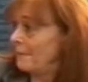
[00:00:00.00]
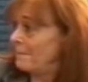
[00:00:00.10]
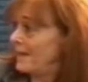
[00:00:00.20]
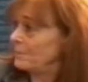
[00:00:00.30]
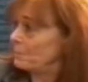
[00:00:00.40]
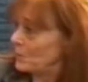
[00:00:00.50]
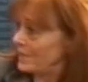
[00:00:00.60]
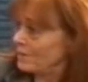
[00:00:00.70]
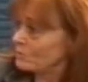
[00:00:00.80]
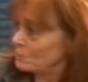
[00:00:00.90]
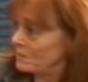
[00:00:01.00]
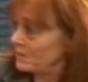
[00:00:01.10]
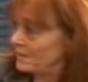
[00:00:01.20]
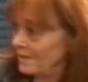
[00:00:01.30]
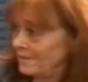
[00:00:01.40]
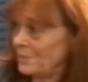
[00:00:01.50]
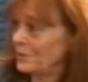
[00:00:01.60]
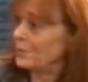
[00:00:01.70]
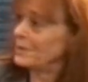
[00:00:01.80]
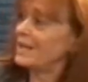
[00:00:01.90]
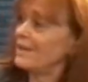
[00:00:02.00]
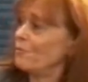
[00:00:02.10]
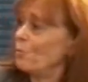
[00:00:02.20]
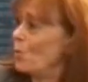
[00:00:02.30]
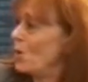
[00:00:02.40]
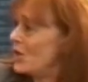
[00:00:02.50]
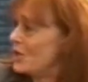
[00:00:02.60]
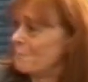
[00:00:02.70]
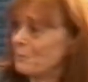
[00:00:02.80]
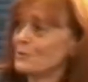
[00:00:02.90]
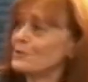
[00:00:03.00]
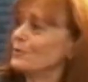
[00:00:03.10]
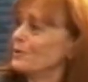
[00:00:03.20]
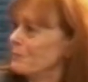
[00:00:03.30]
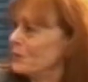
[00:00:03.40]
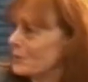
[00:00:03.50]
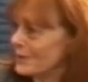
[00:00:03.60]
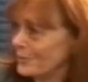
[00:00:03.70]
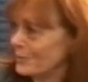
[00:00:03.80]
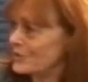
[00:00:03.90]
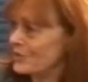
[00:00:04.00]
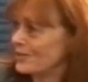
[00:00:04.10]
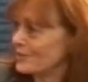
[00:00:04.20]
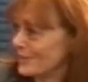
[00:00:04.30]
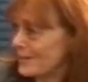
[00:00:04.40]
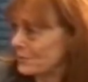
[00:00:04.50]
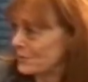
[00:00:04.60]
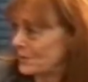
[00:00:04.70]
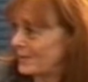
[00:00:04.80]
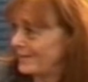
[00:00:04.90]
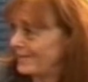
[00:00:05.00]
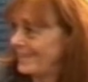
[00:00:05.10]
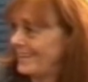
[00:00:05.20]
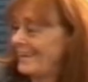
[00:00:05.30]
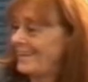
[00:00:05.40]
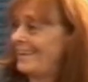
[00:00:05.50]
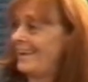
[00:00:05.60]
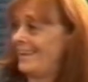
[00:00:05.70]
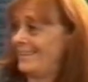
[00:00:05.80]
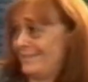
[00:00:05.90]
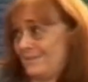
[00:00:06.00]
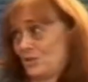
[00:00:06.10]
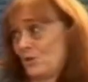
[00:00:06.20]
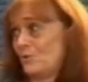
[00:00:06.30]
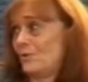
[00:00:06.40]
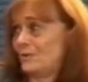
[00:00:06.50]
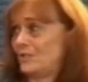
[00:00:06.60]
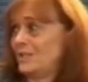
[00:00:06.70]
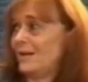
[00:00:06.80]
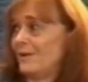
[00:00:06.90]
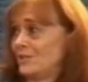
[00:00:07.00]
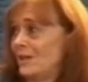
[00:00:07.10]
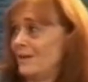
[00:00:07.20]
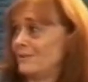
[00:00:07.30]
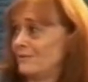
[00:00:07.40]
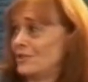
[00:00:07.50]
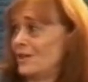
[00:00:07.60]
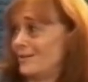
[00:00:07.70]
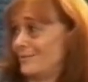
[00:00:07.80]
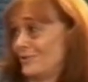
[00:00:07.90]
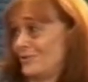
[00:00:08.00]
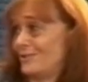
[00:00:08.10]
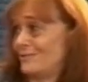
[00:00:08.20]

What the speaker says: made a pronouncement that they would only have one personal computer at Oak Ridge National Laboratory. And so you can see how times have changed.